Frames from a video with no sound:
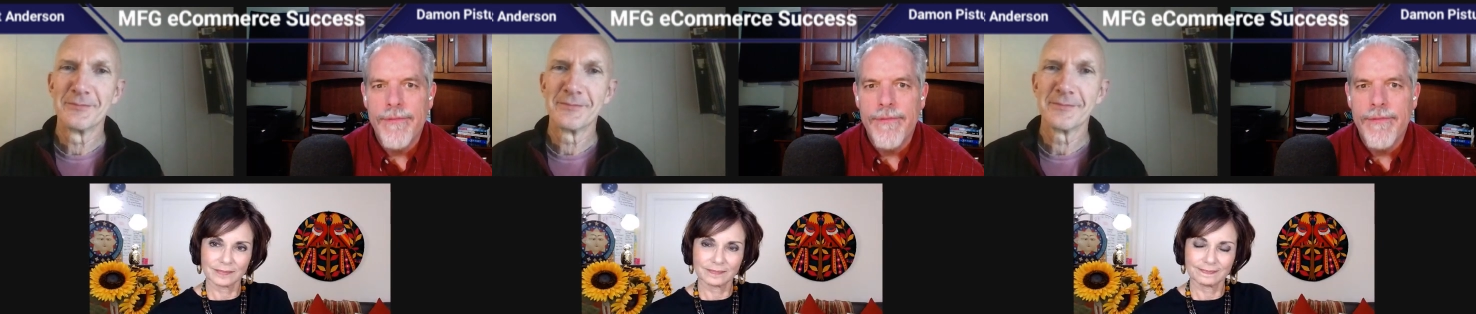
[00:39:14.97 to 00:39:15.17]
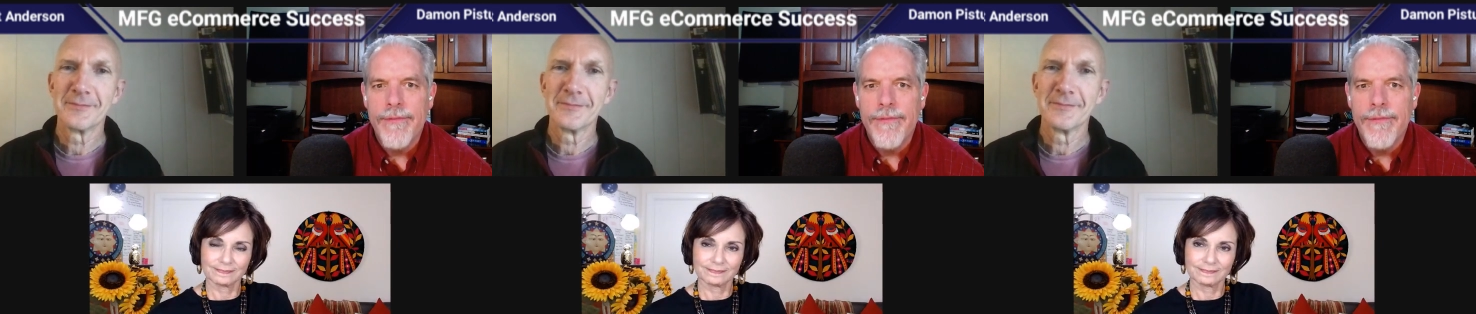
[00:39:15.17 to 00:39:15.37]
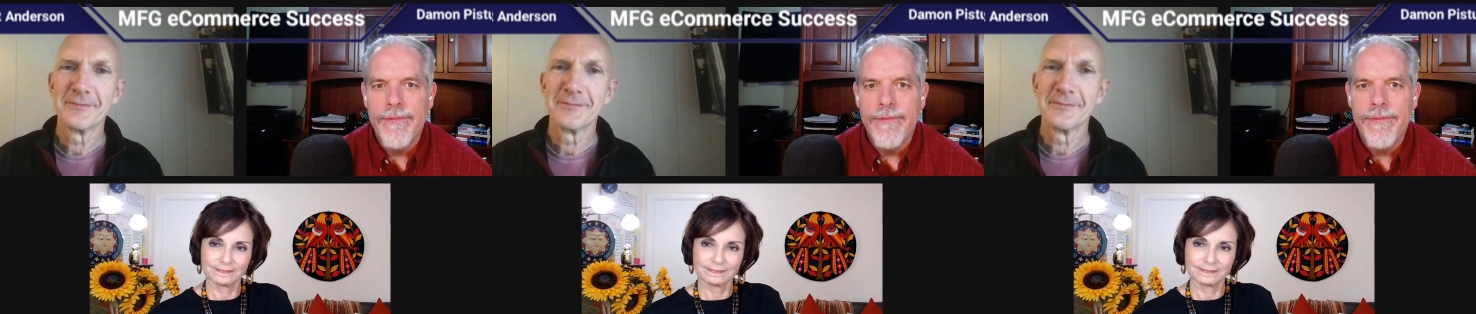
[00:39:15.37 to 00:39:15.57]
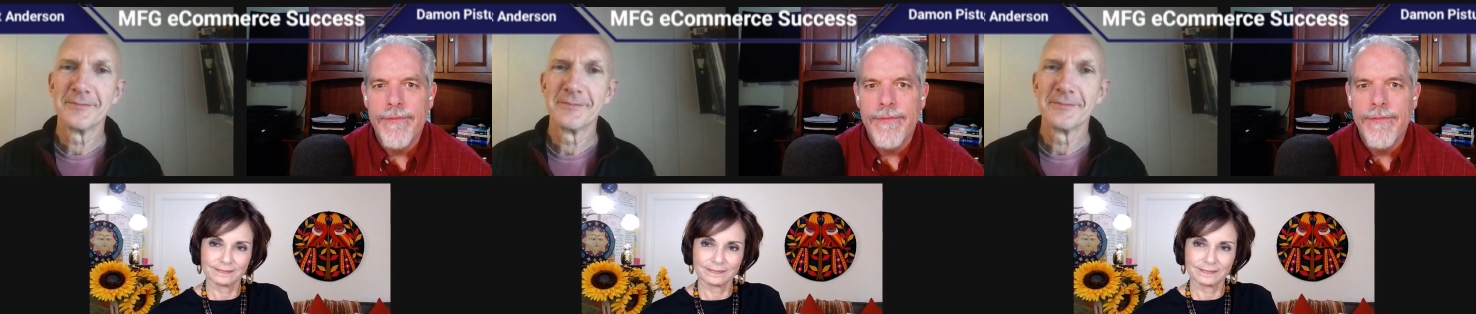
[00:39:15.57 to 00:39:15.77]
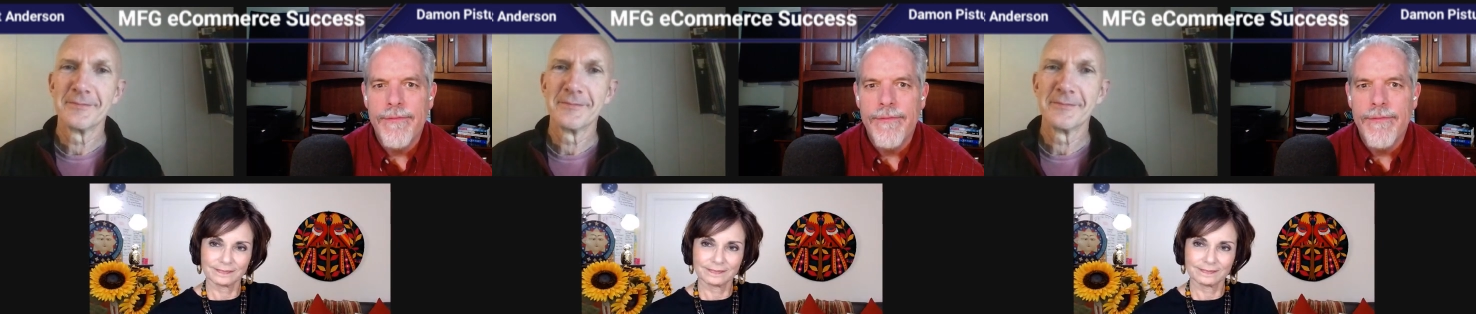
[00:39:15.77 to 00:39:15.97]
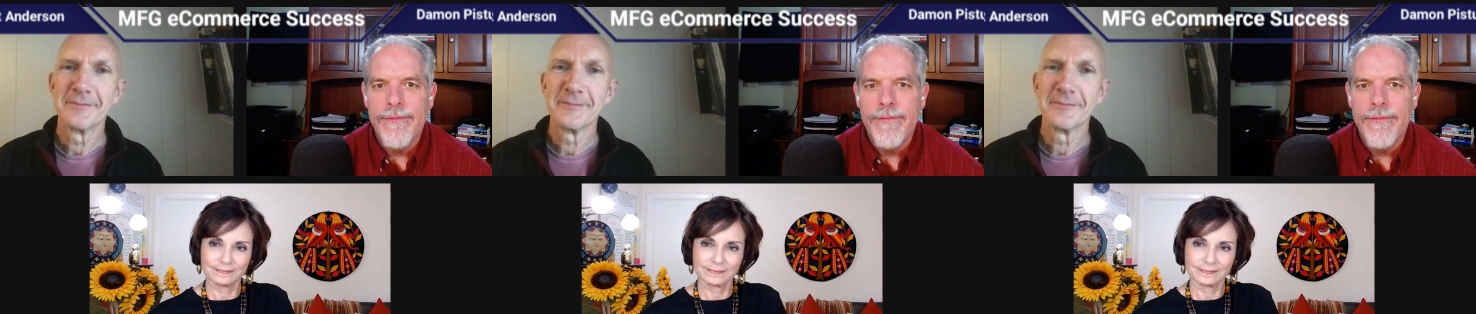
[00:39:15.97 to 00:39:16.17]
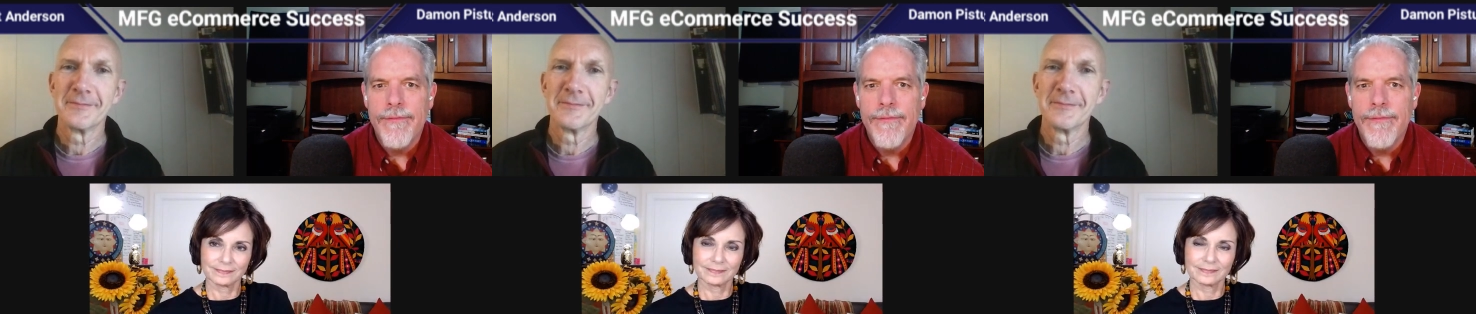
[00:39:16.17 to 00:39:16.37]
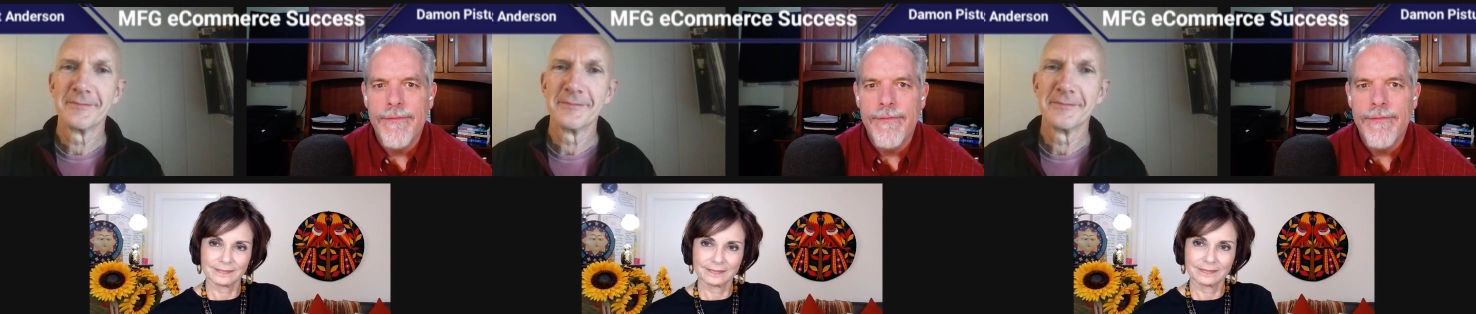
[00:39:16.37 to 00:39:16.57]

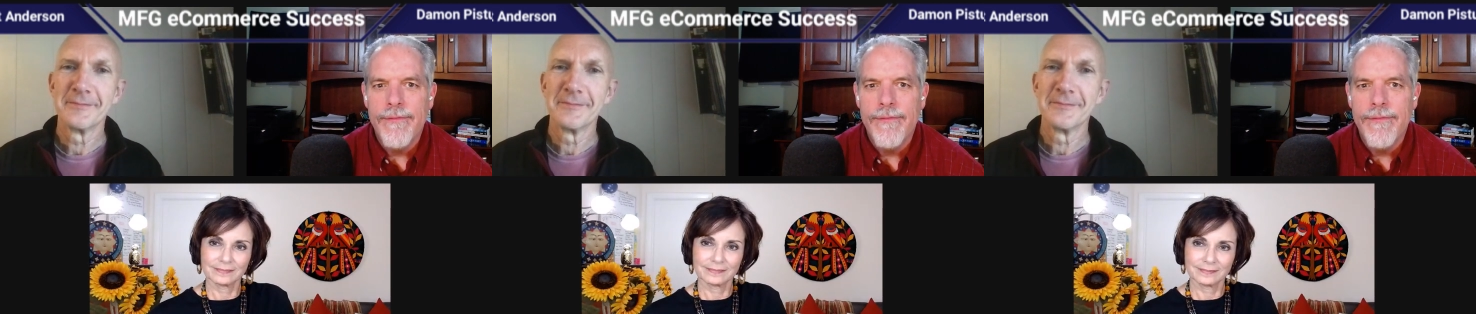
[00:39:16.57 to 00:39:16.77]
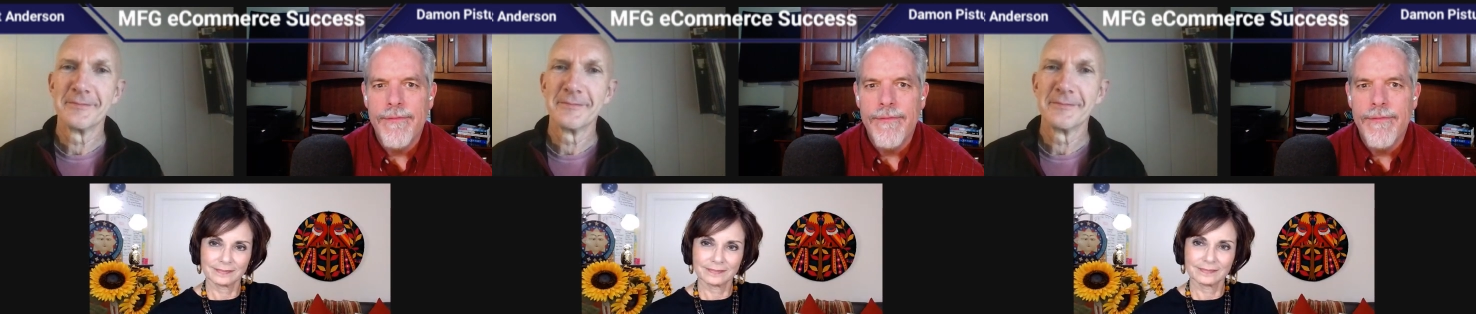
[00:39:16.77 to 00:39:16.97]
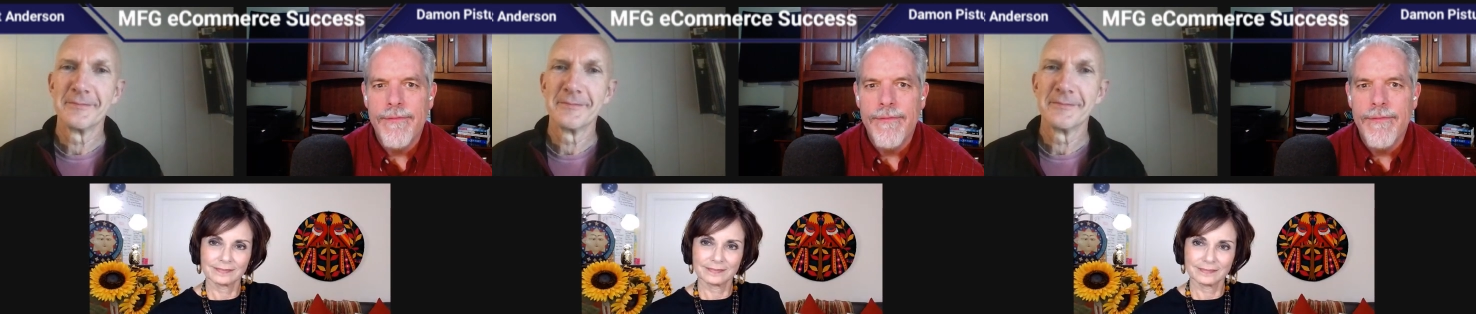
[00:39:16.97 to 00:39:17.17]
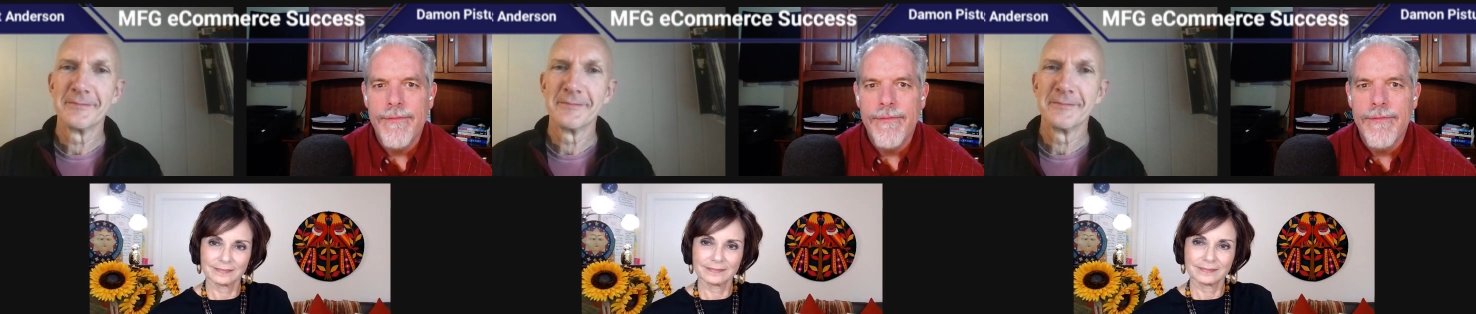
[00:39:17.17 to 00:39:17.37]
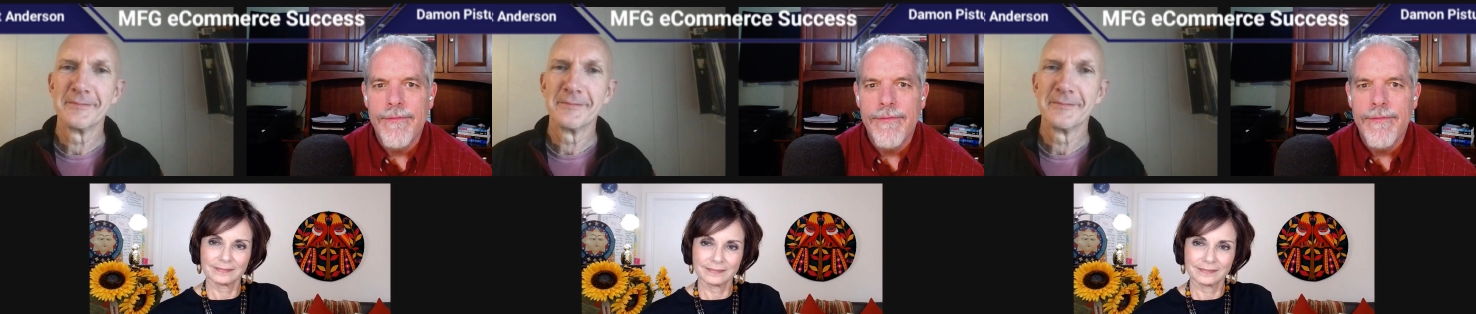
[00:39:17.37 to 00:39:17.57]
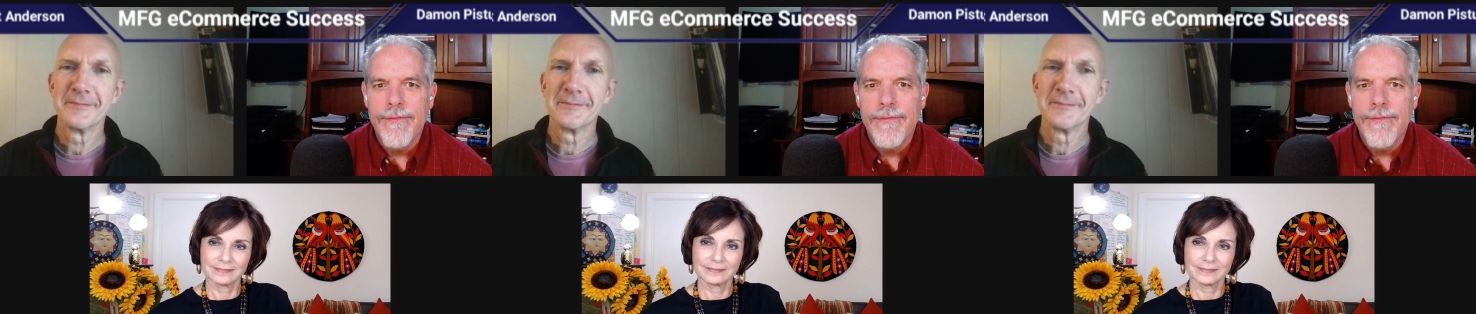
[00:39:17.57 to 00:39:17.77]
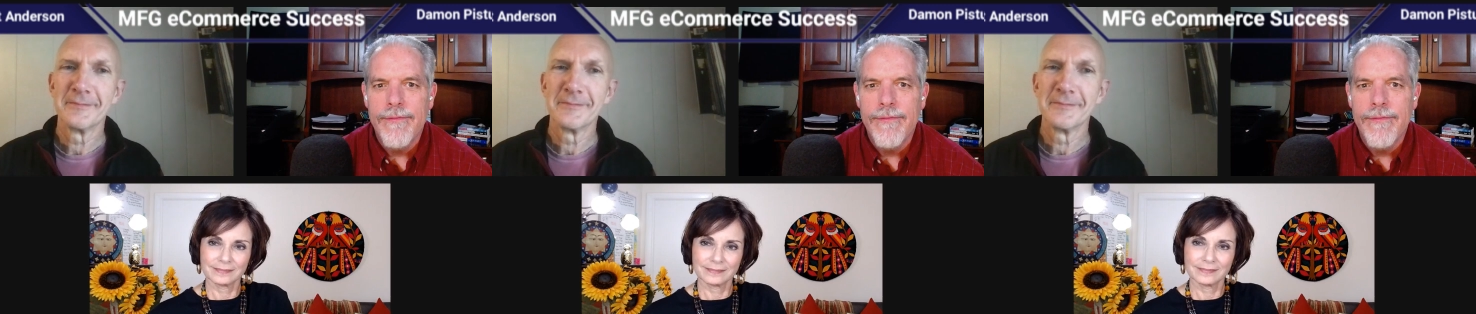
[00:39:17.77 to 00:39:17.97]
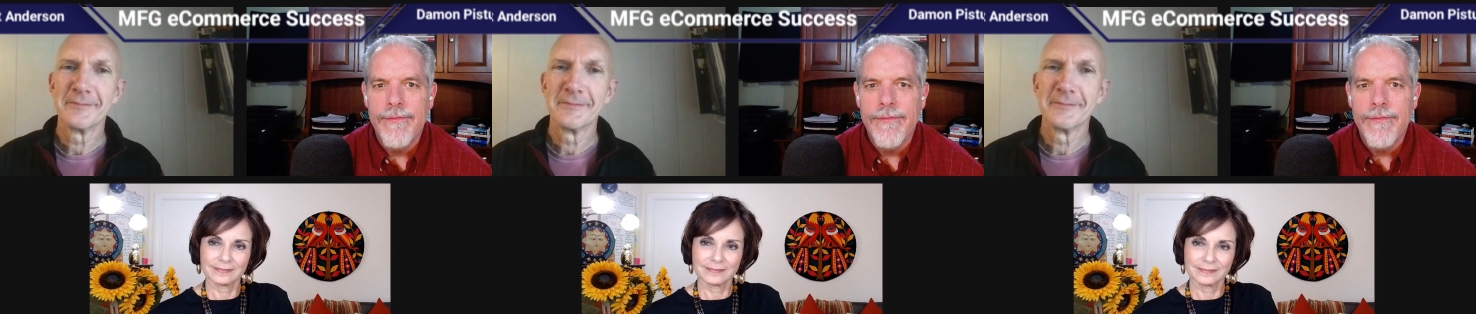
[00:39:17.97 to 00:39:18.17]

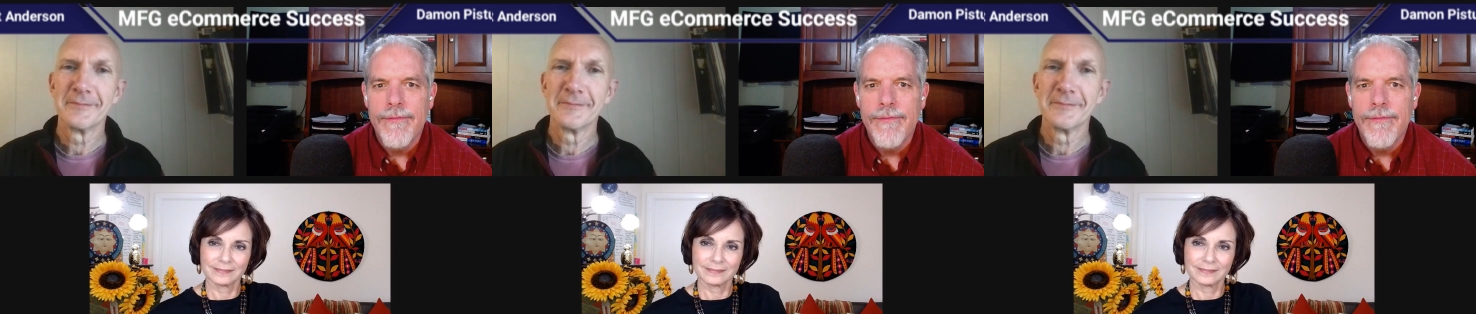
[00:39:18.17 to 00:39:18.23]
[no speech]